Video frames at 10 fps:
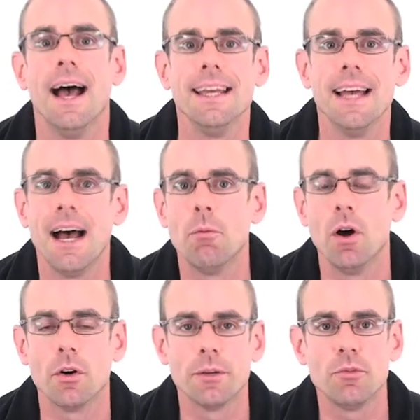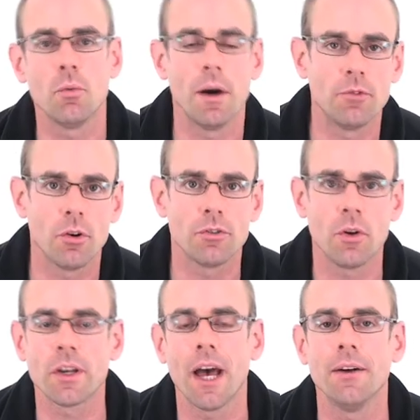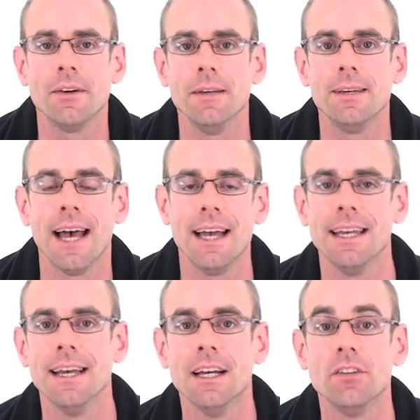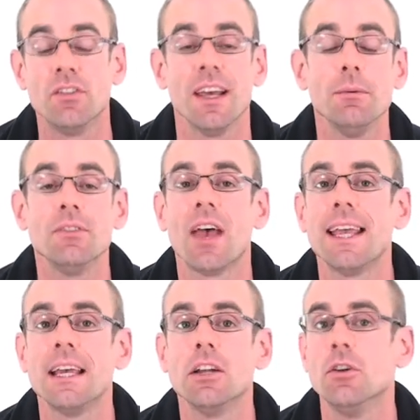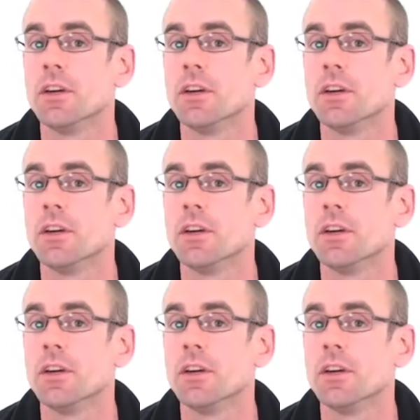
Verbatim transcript: Hey and welcome to webtogs dot co dot U K. Today we're taking a